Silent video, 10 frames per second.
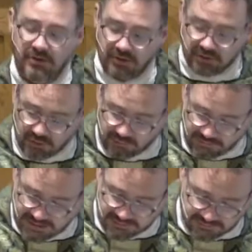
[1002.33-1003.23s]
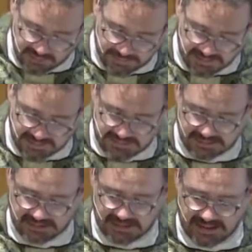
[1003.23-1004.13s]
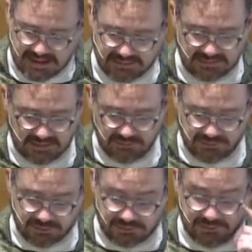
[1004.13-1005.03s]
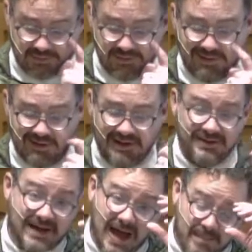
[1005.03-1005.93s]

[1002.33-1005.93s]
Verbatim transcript: You'll find stability, God tells us, not